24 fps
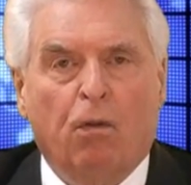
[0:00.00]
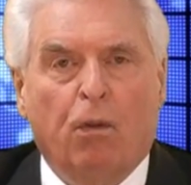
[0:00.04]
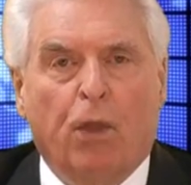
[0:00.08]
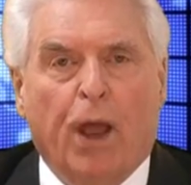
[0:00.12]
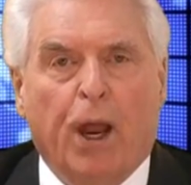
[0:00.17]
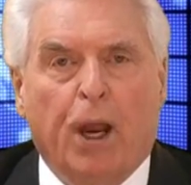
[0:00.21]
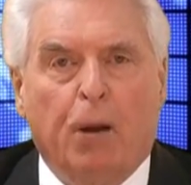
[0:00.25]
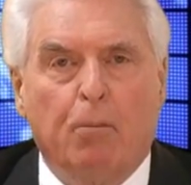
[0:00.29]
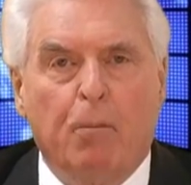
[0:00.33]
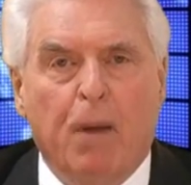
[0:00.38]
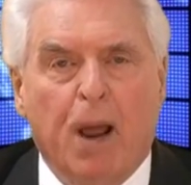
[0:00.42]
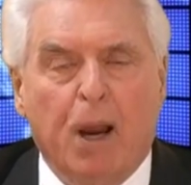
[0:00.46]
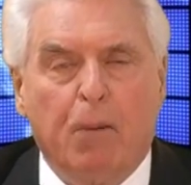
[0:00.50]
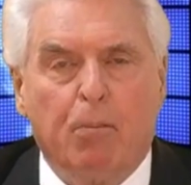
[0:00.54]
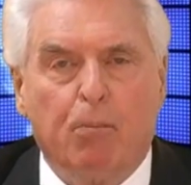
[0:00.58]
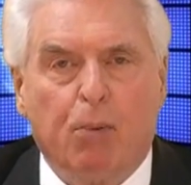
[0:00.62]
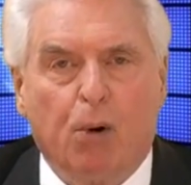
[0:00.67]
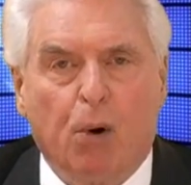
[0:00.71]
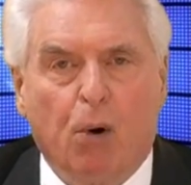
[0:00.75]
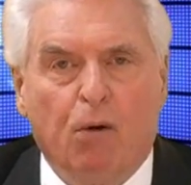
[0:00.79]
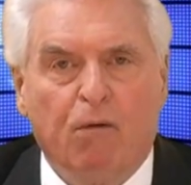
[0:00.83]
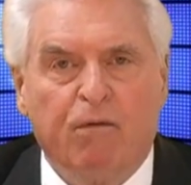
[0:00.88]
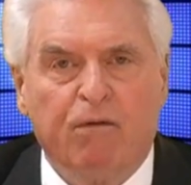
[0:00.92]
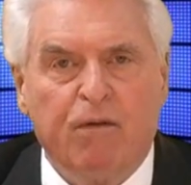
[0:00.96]
they may
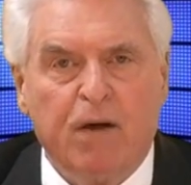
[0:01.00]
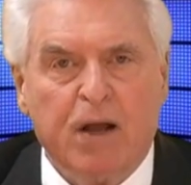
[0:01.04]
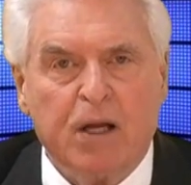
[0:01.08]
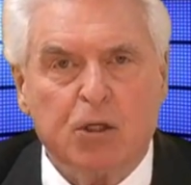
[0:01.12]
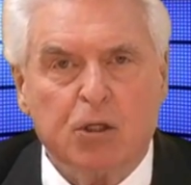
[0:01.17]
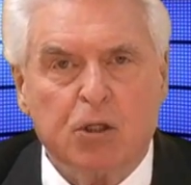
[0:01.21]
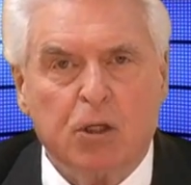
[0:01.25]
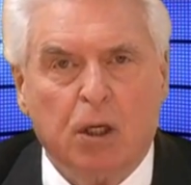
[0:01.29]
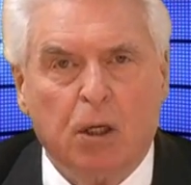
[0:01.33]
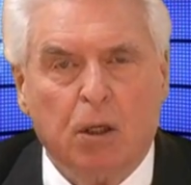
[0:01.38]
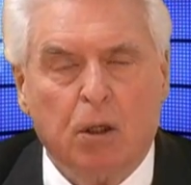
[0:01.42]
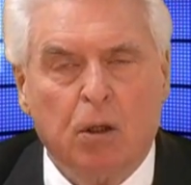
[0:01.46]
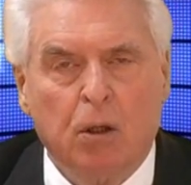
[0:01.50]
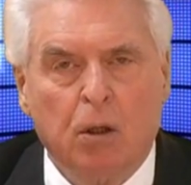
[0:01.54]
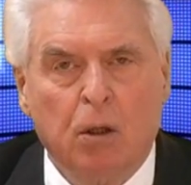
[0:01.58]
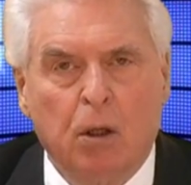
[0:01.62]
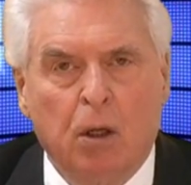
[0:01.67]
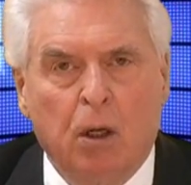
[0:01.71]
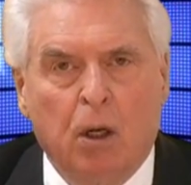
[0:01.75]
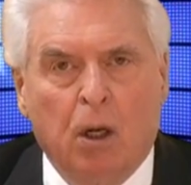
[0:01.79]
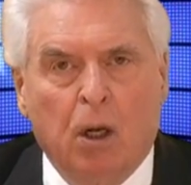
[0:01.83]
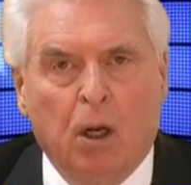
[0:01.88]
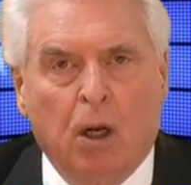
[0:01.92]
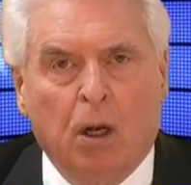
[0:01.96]
profess it.
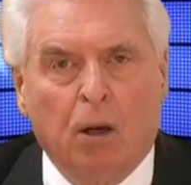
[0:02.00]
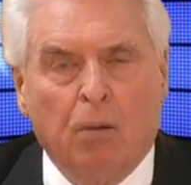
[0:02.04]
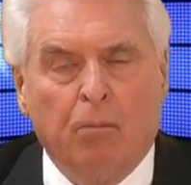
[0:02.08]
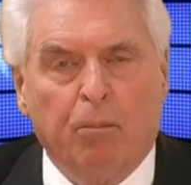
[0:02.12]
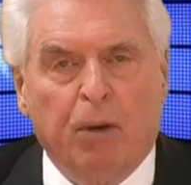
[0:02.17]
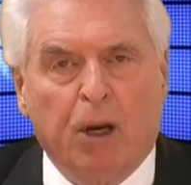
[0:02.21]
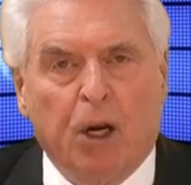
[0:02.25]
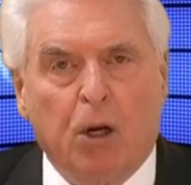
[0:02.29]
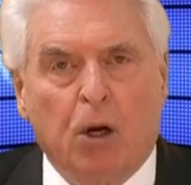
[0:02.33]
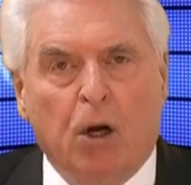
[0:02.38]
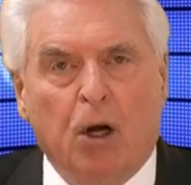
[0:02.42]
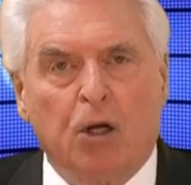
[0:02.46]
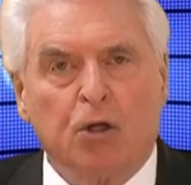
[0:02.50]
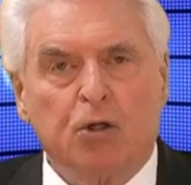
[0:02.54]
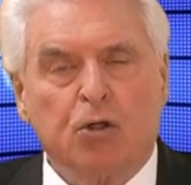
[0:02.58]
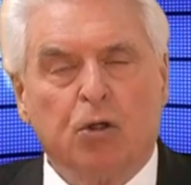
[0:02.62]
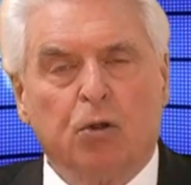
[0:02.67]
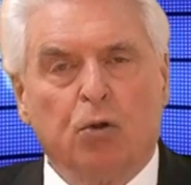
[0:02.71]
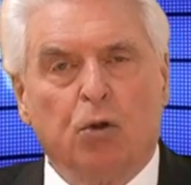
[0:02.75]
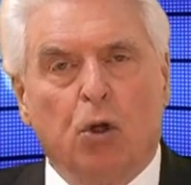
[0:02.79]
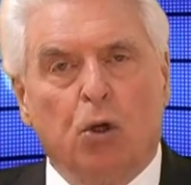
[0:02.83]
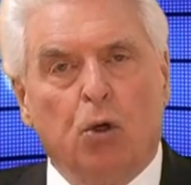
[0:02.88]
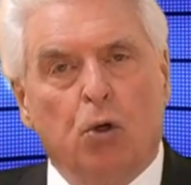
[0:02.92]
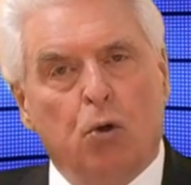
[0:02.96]
Because
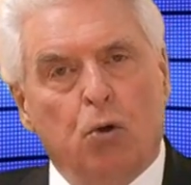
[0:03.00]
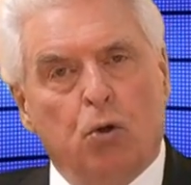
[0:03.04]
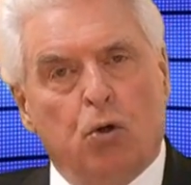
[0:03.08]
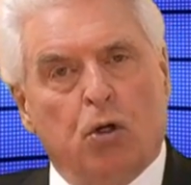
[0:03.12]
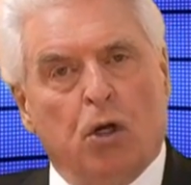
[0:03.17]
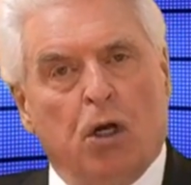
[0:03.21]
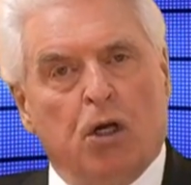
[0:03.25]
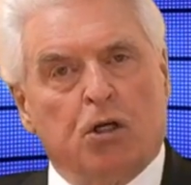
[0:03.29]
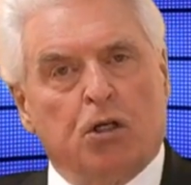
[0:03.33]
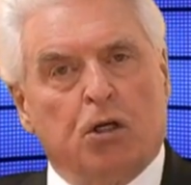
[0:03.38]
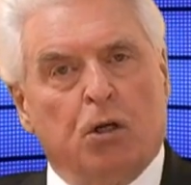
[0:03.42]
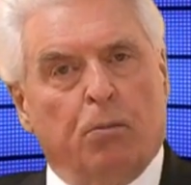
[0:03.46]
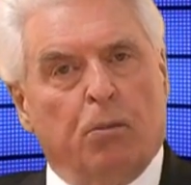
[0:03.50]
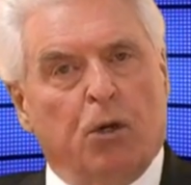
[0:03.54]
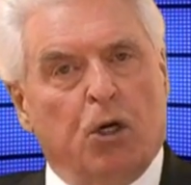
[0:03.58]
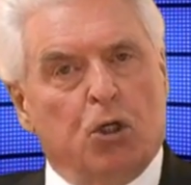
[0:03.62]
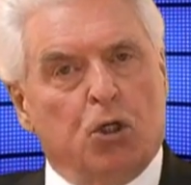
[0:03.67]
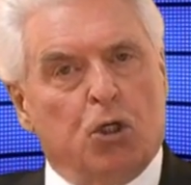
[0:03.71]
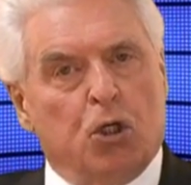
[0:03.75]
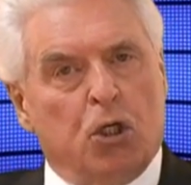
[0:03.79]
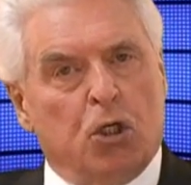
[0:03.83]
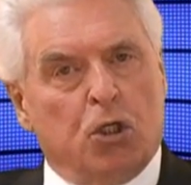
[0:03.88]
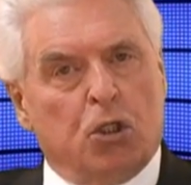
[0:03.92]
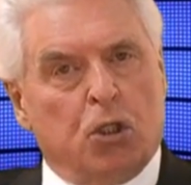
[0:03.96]
in the New Testament,
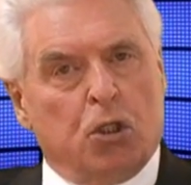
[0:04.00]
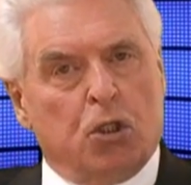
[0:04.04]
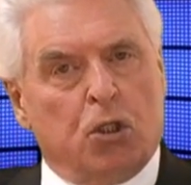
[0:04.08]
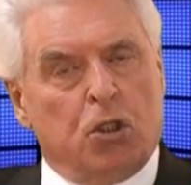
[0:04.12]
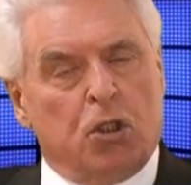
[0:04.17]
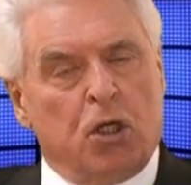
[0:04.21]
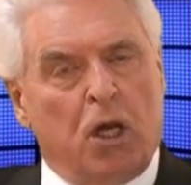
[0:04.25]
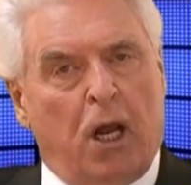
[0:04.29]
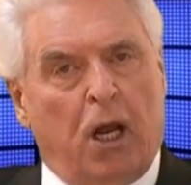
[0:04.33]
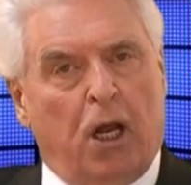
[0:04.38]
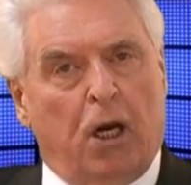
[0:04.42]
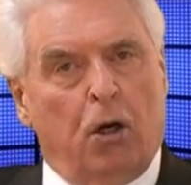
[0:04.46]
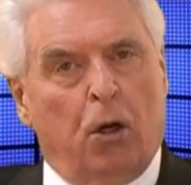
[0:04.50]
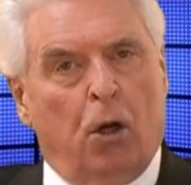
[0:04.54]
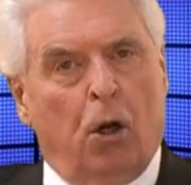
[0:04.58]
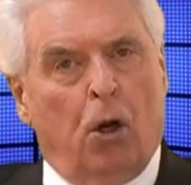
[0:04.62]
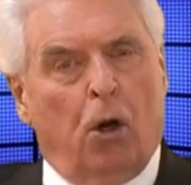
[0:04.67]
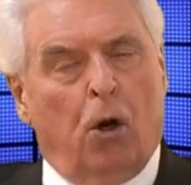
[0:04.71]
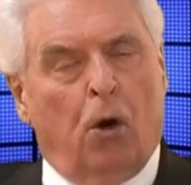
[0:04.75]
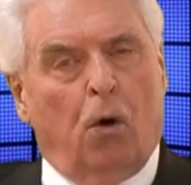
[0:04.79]
Jesus said,